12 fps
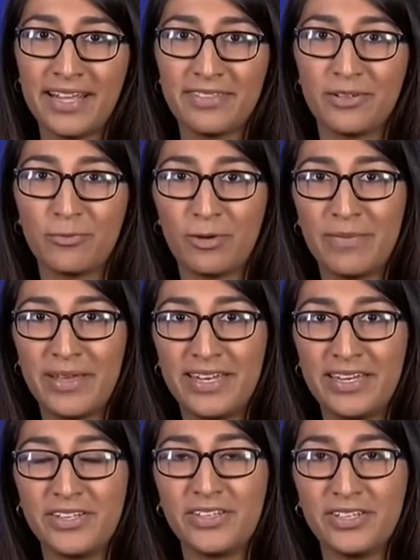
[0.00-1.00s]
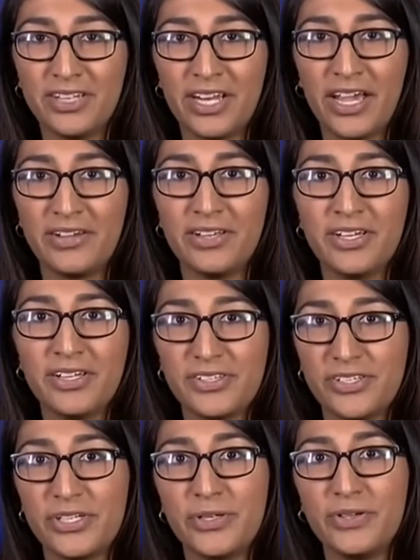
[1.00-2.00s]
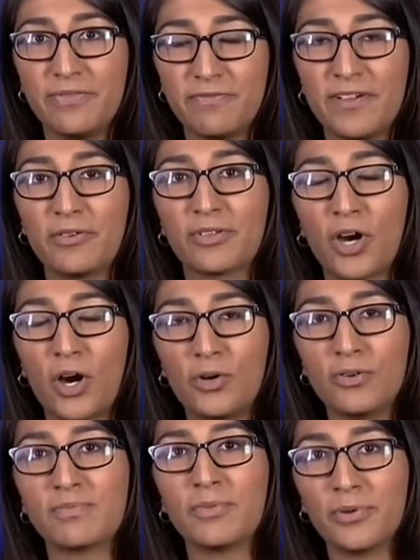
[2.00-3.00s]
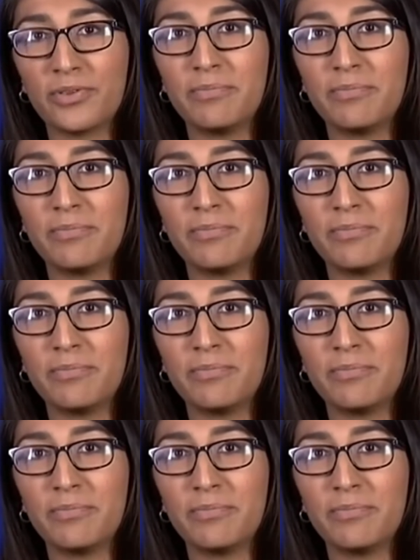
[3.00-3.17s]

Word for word: that women, you know, do feel the cold more than